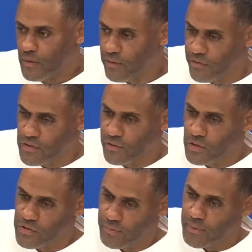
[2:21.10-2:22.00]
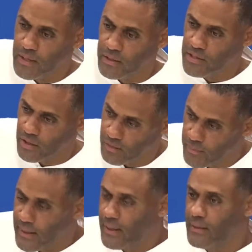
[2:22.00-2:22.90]
first of all, a tremendous young
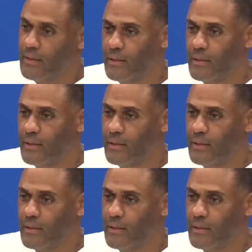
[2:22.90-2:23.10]
man,